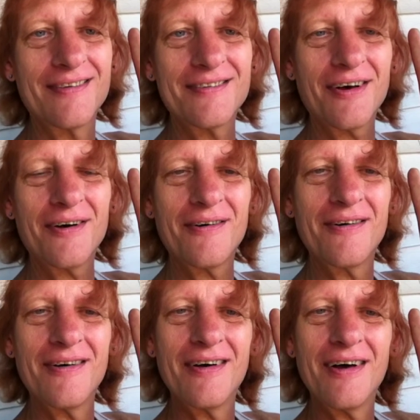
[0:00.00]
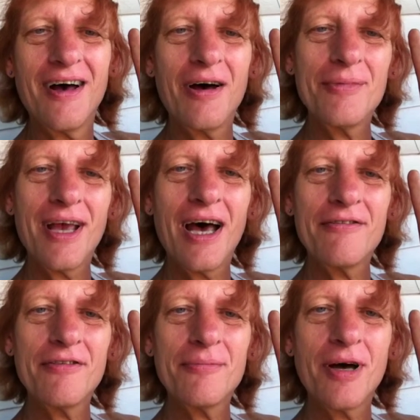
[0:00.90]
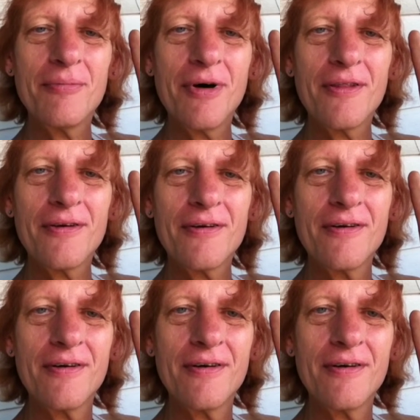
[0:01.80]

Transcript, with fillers: So, on behalf of my mother